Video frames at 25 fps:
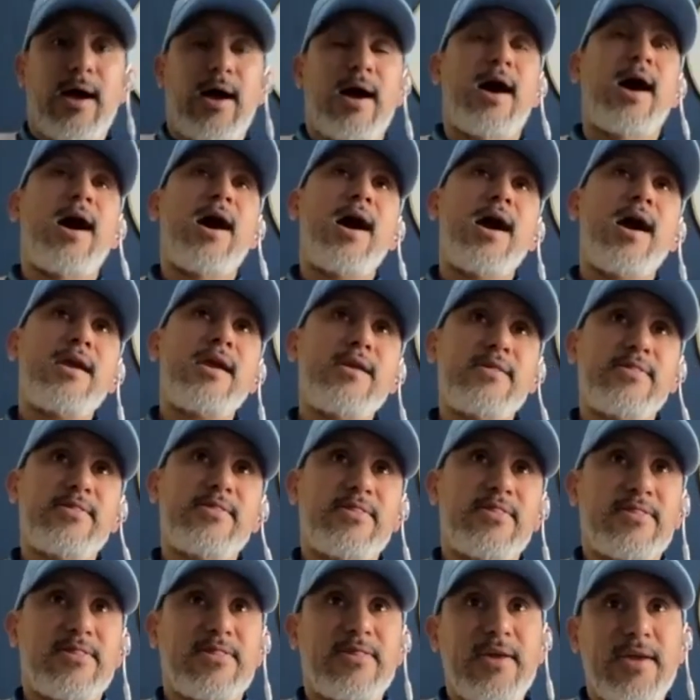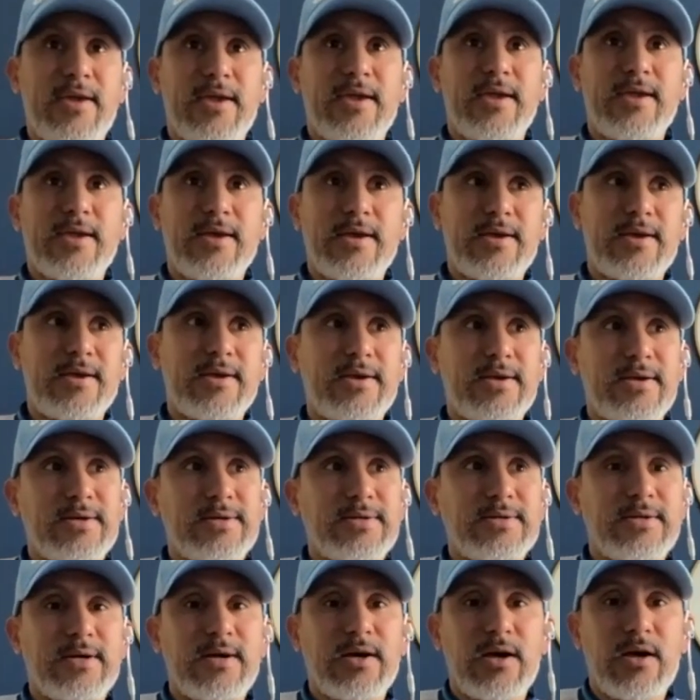I think
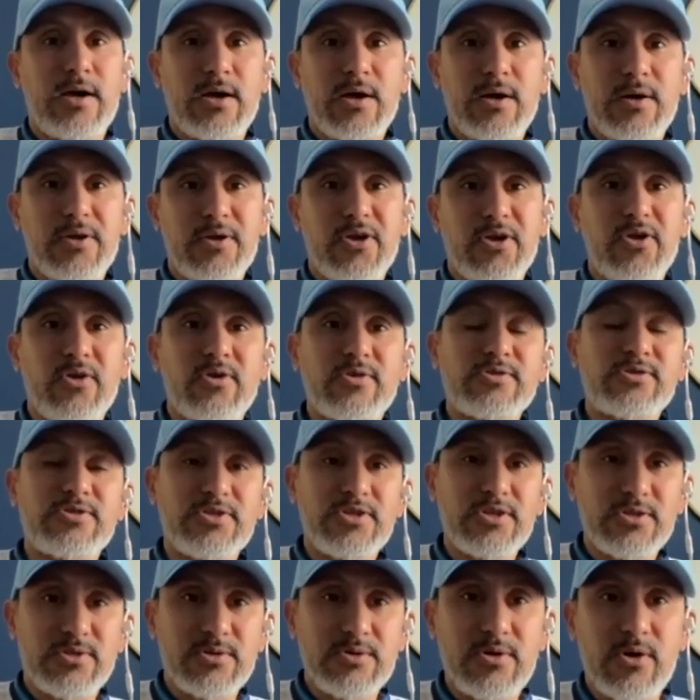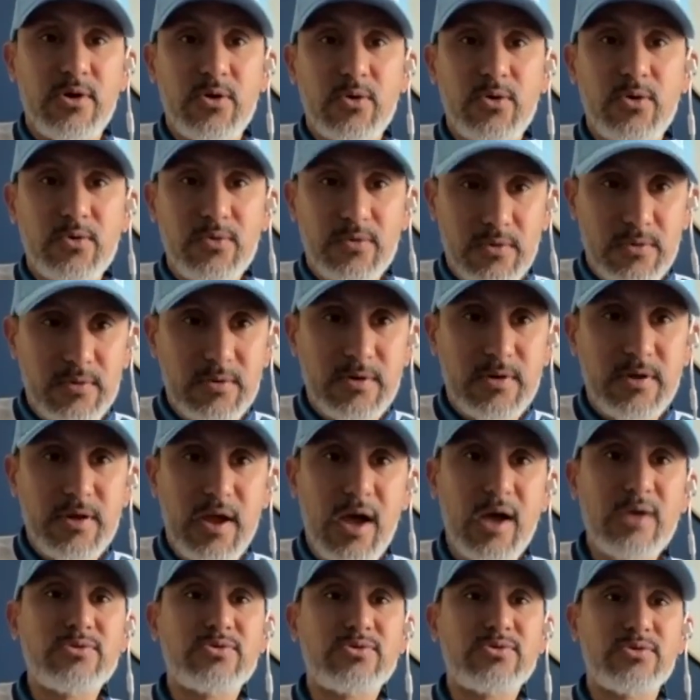girls need to know
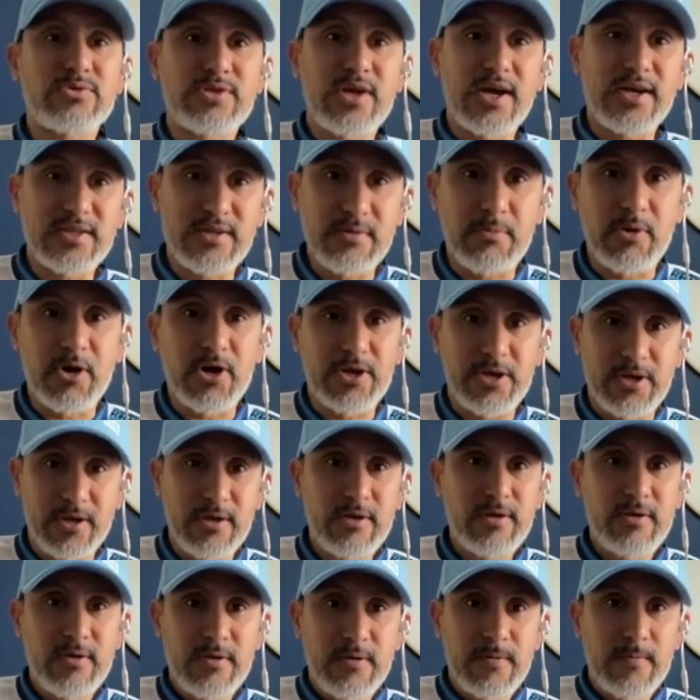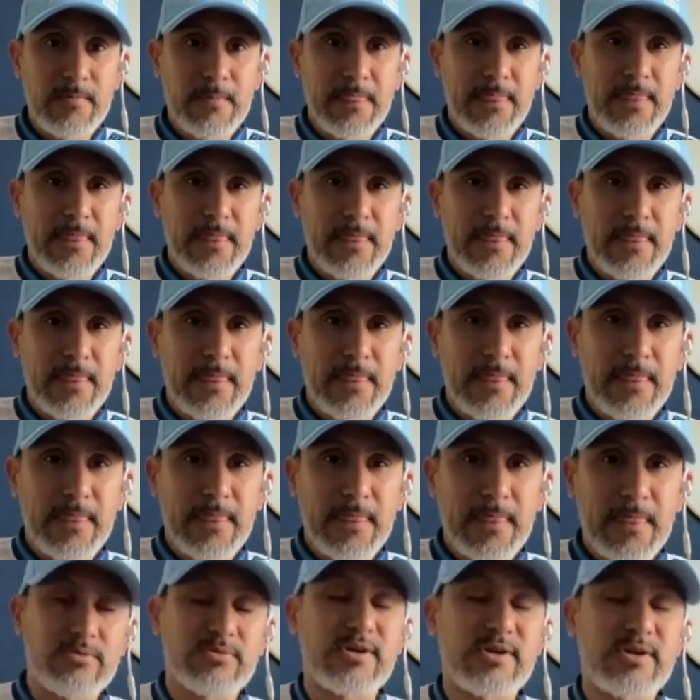how to tie the body, how
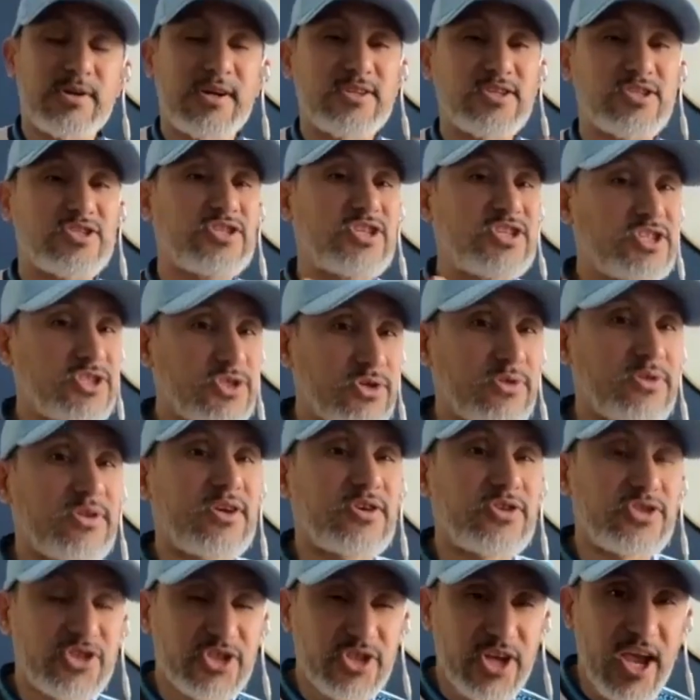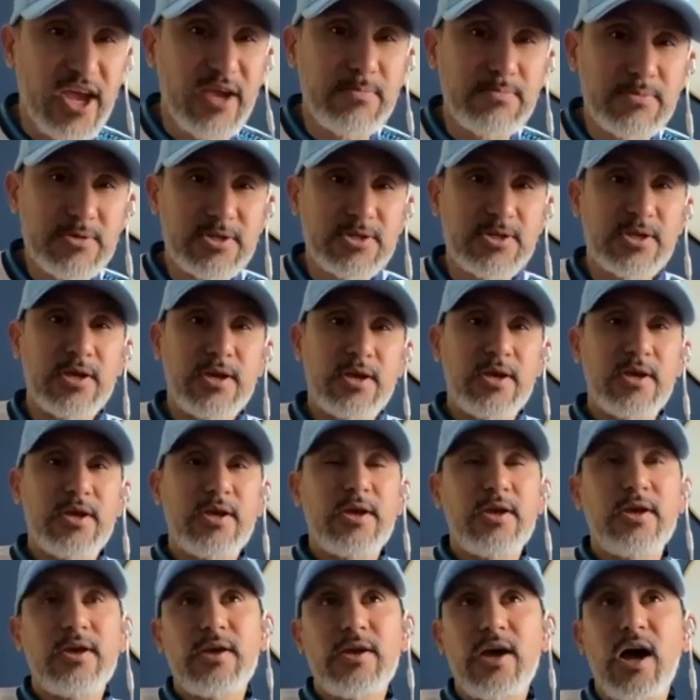to transition their shapes,
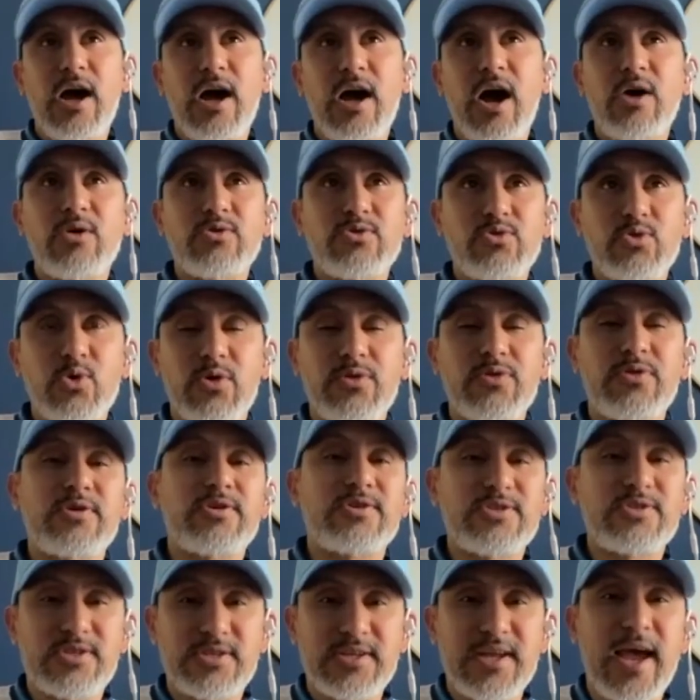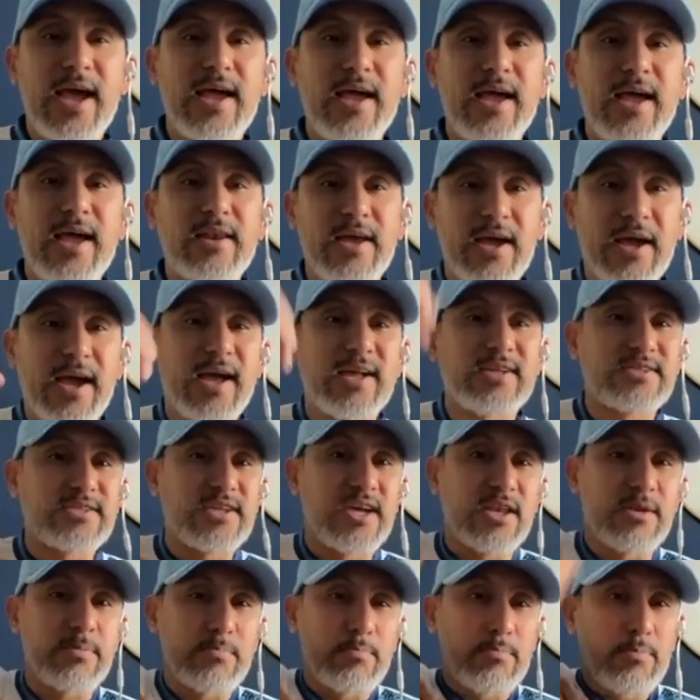how to understand, like I
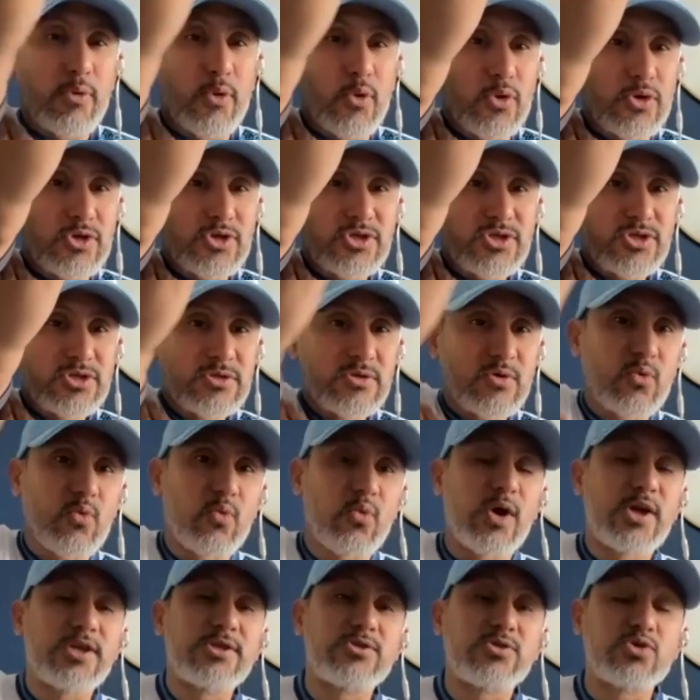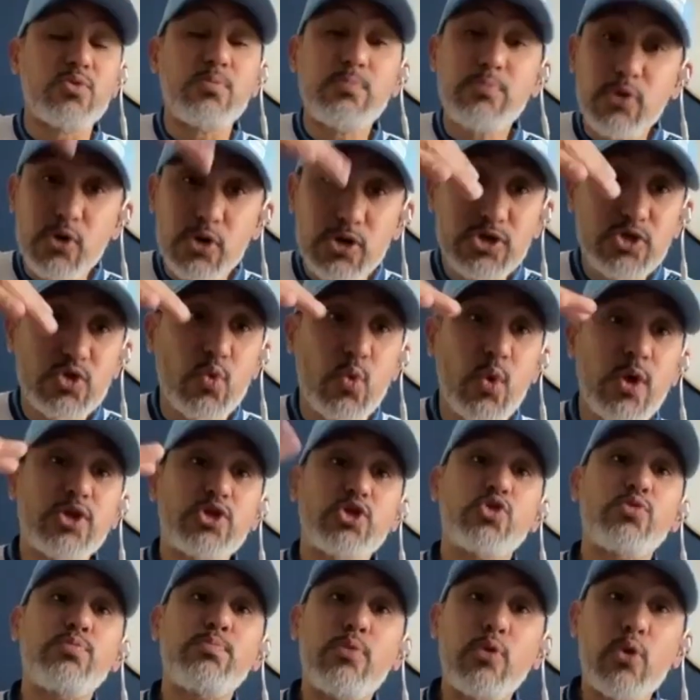said, push, when to
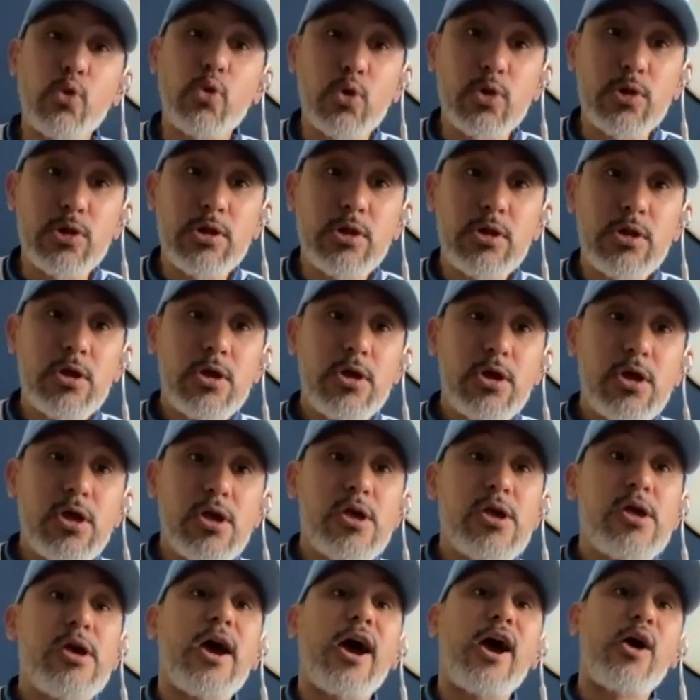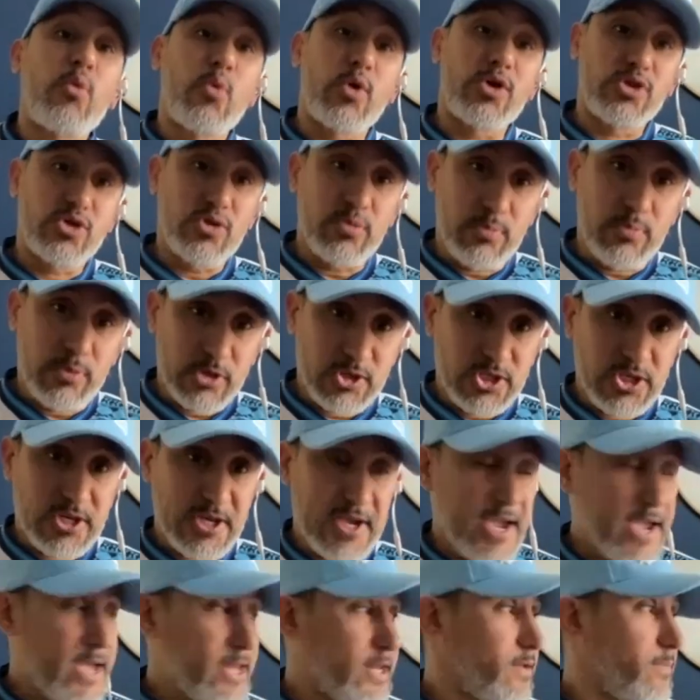pull, and when to push
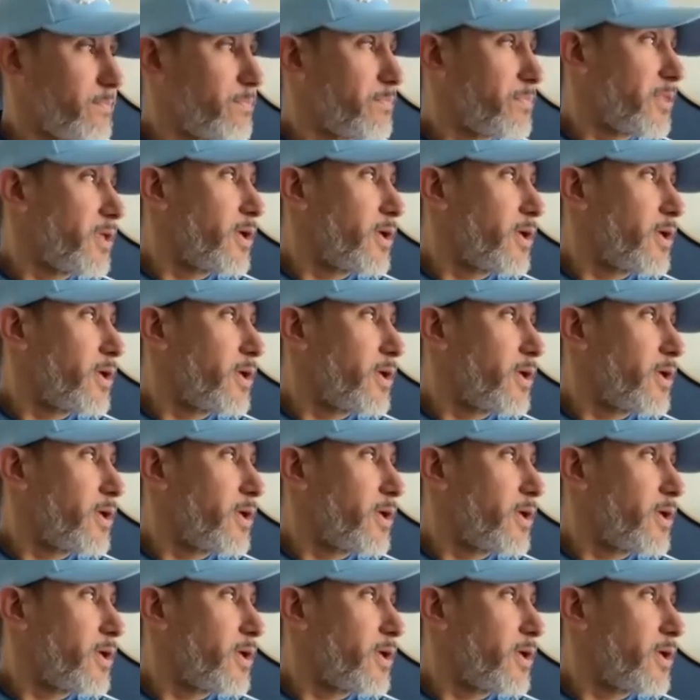again.